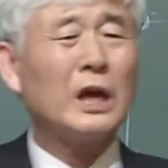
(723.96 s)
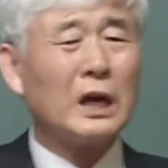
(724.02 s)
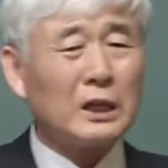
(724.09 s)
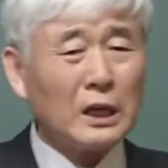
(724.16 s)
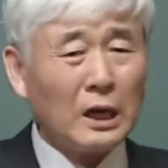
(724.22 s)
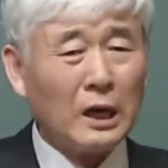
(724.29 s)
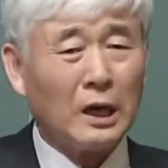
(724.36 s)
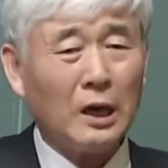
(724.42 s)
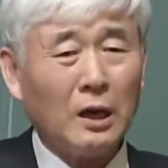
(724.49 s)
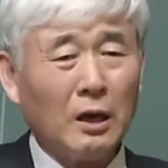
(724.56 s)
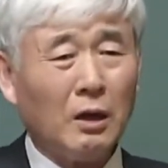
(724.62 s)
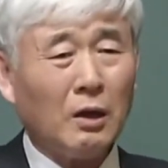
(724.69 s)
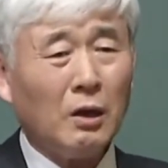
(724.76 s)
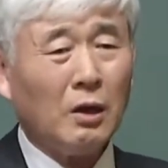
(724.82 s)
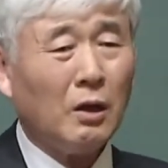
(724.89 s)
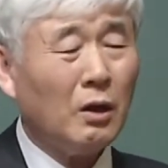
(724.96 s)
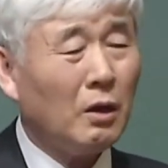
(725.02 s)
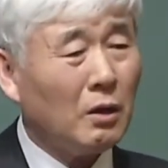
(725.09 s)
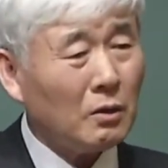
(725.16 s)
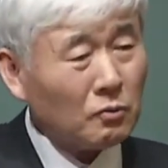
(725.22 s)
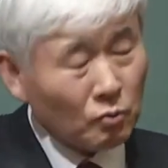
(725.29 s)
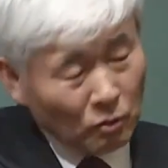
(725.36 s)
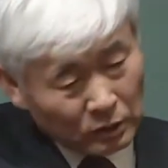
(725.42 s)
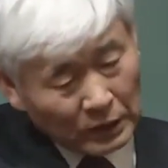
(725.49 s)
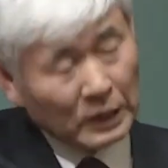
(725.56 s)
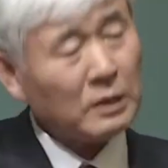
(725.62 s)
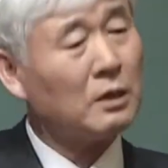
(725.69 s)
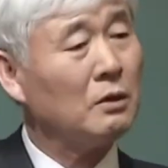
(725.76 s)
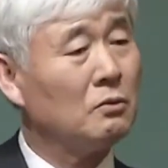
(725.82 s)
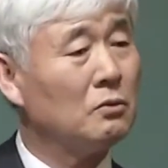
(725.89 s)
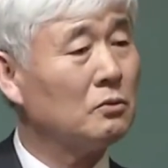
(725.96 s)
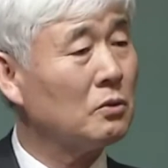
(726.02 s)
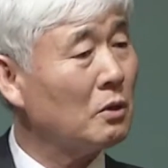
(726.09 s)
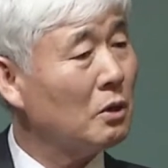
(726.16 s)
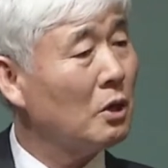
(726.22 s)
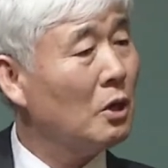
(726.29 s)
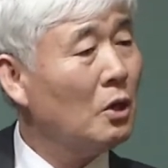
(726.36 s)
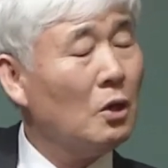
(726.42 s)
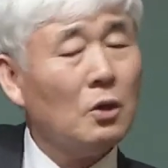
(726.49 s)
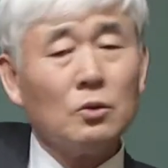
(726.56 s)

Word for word: very intelligent you